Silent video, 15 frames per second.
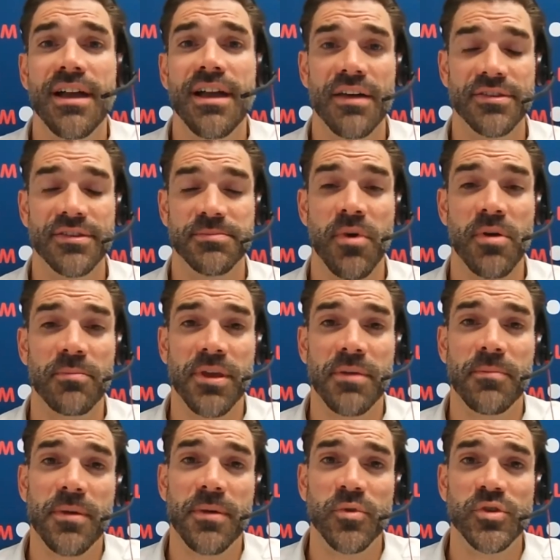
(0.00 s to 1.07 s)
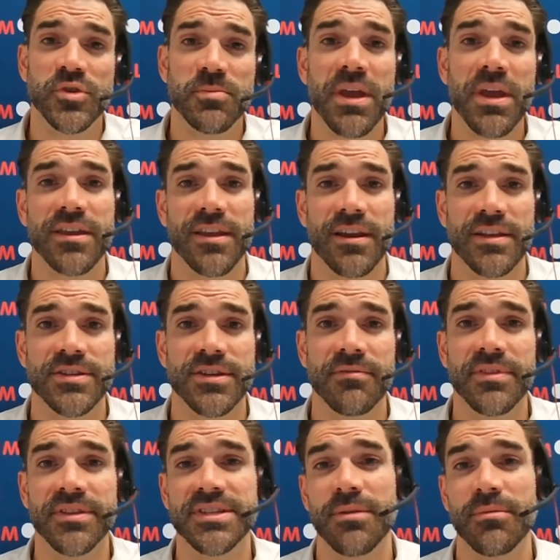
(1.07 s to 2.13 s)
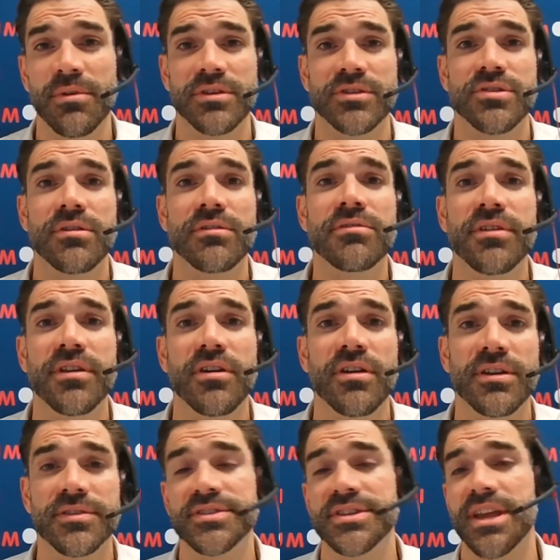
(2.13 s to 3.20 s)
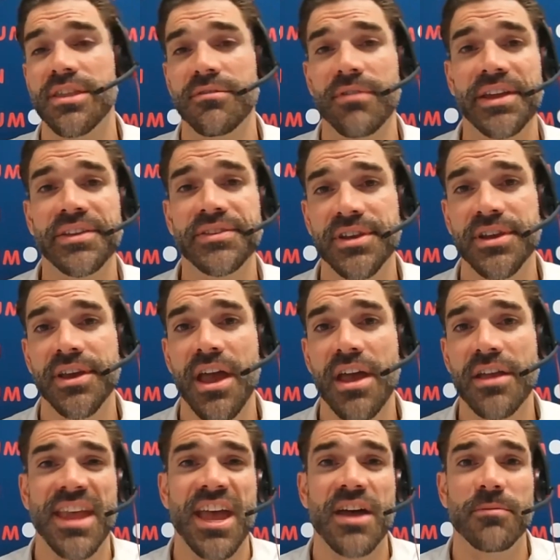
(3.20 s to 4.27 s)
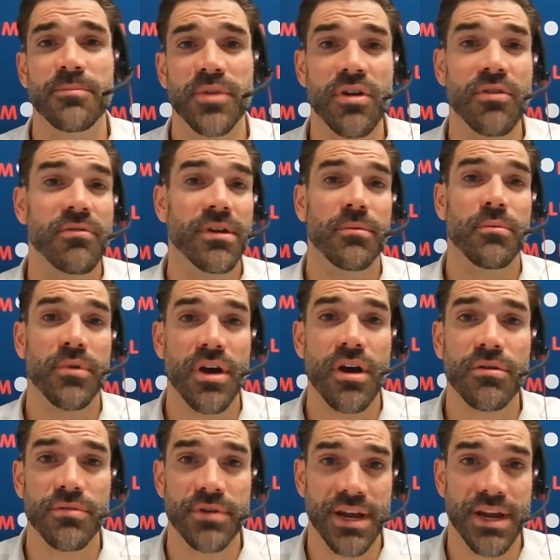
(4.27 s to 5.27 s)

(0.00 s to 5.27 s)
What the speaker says: Others might be a bit more speculative and they say, well, look, Jonathan, I understand the rates could go down, but I really want to hold